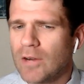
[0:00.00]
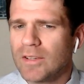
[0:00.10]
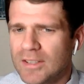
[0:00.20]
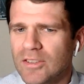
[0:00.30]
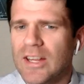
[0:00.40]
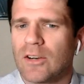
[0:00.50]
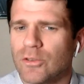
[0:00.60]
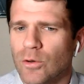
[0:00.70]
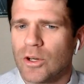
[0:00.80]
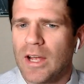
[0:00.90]
discount
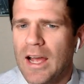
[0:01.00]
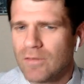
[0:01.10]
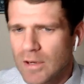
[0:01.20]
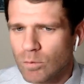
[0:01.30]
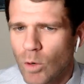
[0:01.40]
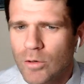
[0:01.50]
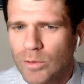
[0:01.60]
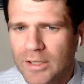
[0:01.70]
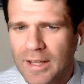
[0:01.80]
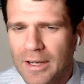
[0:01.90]
store you have one
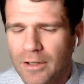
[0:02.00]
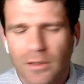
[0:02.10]
retail.